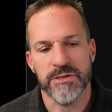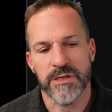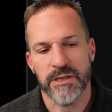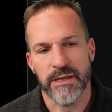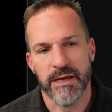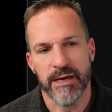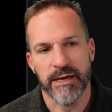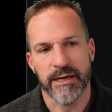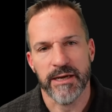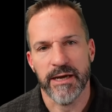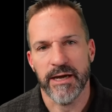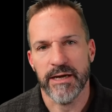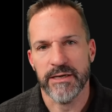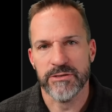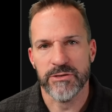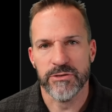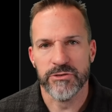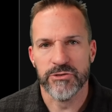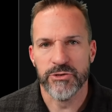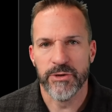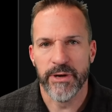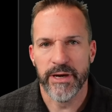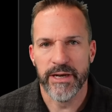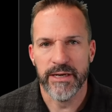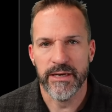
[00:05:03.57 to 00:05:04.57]
A lot of guys are
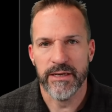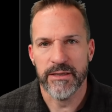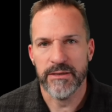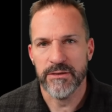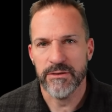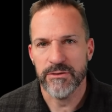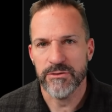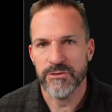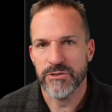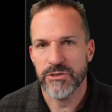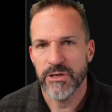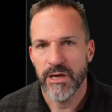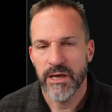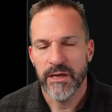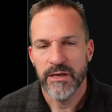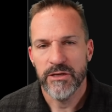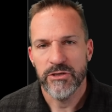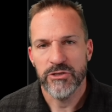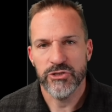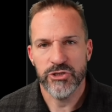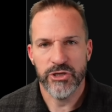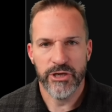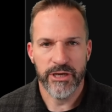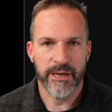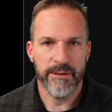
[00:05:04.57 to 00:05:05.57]
trading in those
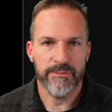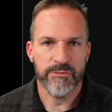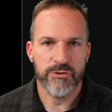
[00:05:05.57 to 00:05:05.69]
GM